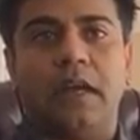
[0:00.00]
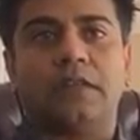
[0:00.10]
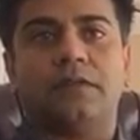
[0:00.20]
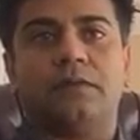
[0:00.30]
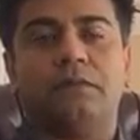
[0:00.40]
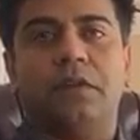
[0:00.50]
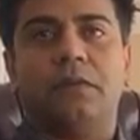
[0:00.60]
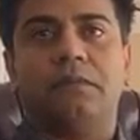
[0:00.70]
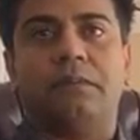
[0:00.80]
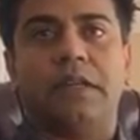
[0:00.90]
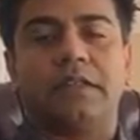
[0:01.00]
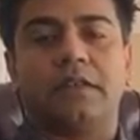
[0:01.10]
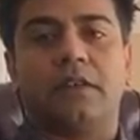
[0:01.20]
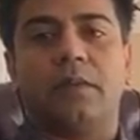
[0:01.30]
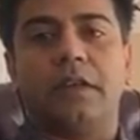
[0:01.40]
That's the
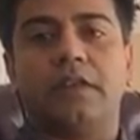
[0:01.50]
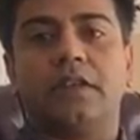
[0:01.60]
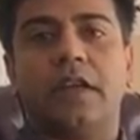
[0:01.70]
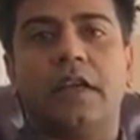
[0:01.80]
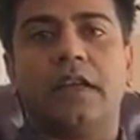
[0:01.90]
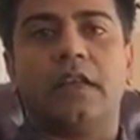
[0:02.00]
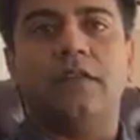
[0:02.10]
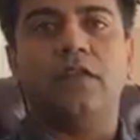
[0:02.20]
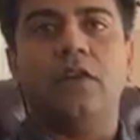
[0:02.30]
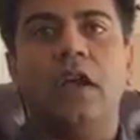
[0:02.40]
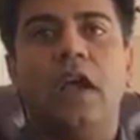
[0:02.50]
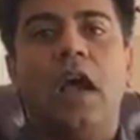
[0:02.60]
best recommendation I can give you.